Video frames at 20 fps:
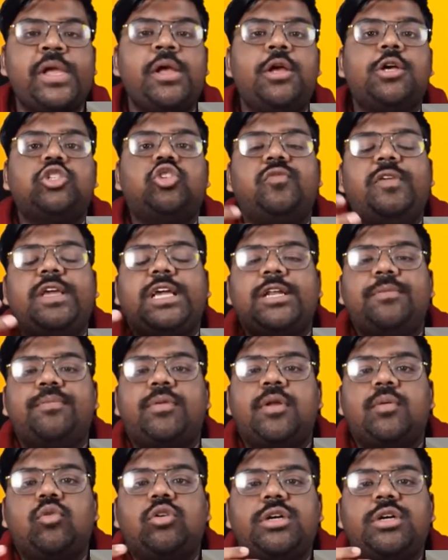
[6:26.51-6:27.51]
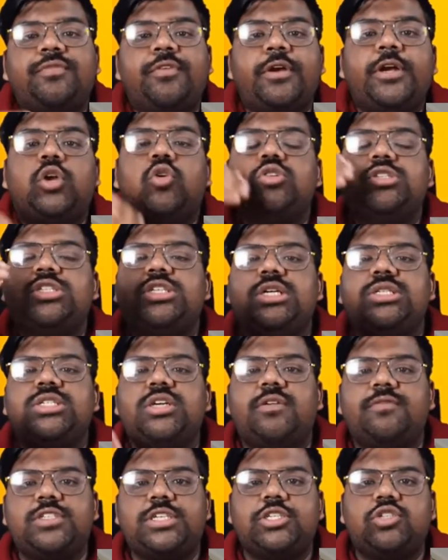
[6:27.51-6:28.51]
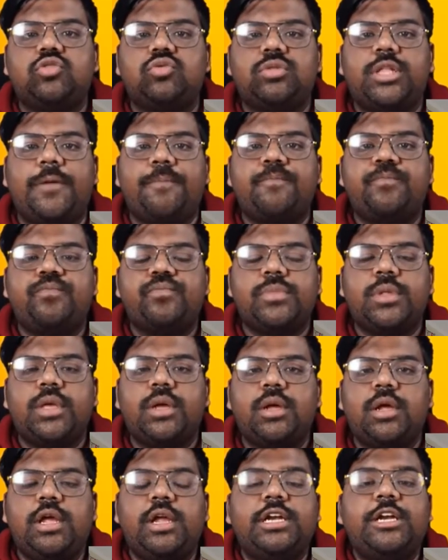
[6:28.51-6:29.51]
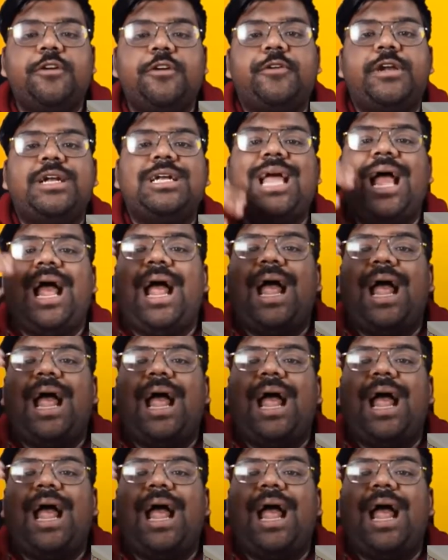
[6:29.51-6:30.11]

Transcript: so we can promote different hosting services to them, different.